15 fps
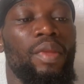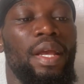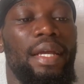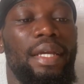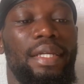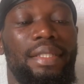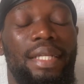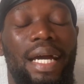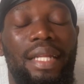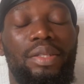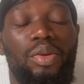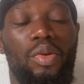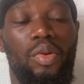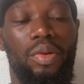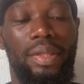It adds
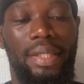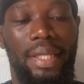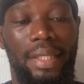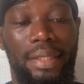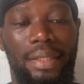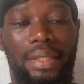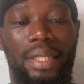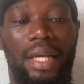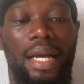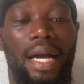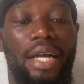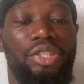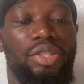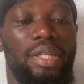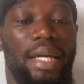context,
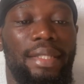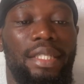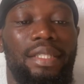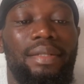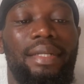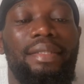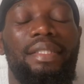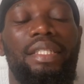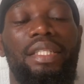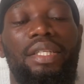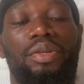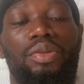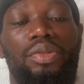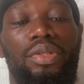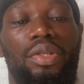action items, and
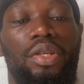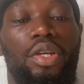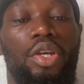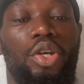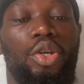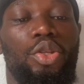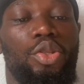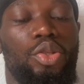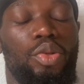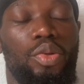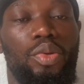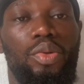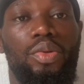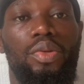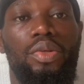details
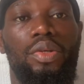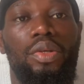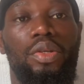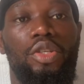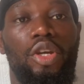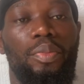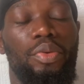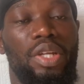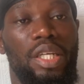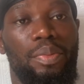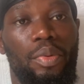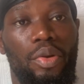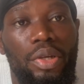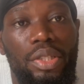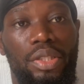to your bullet
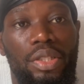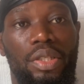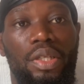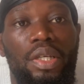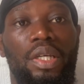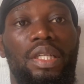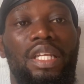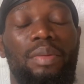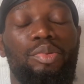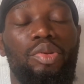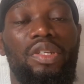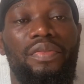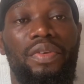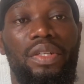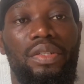points. And
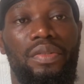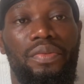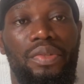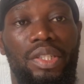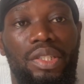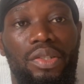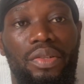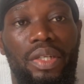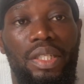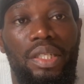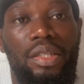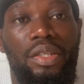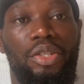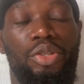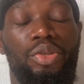whatever you've written already,
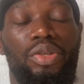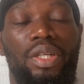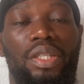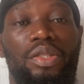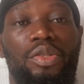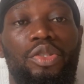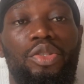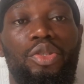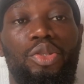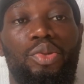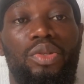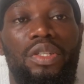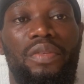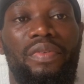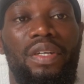you can use
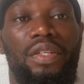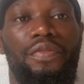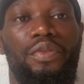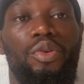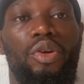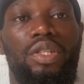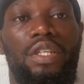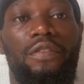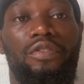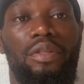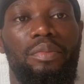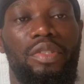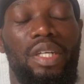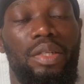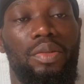whatever you've gotten from
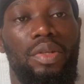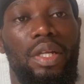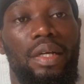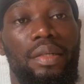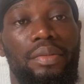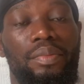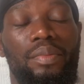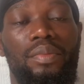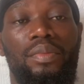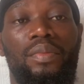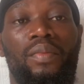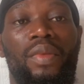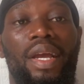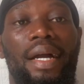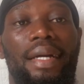Granola
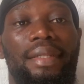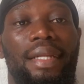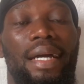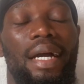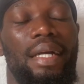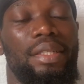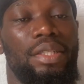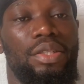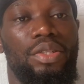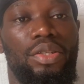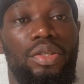and add it